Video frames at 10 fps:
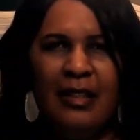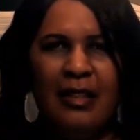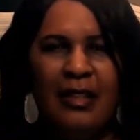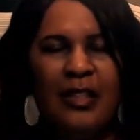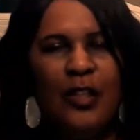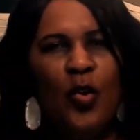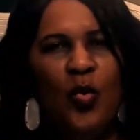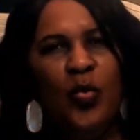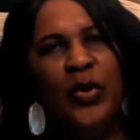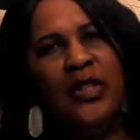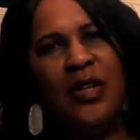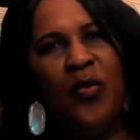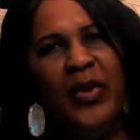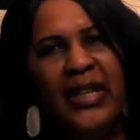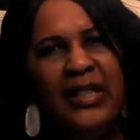so when is our
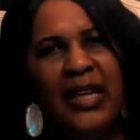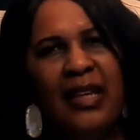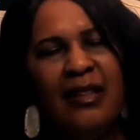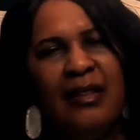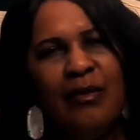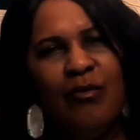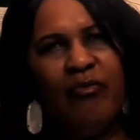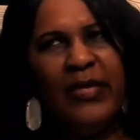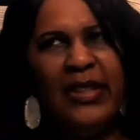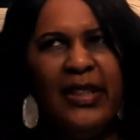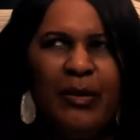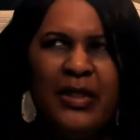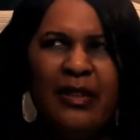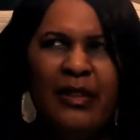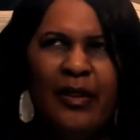wedding date? And I'm
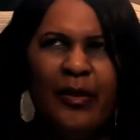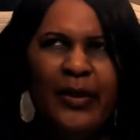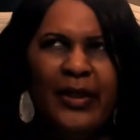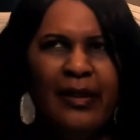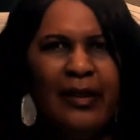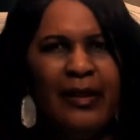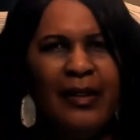sitting there going,